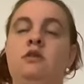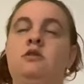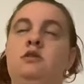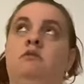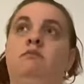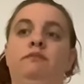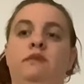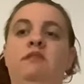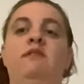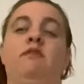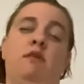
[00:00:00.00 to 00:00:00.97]
So
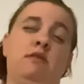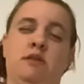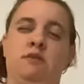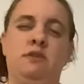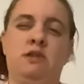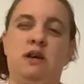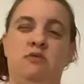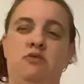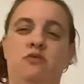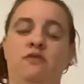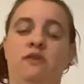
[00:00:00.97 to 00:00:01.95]
if I round it up to
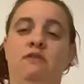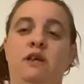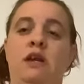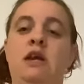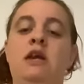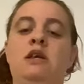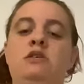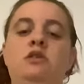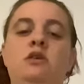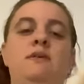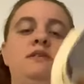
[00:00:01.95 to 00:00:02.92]
150, it's
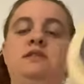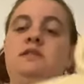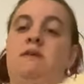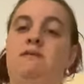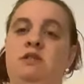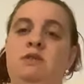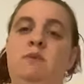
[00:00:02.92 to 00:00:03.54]
only about 70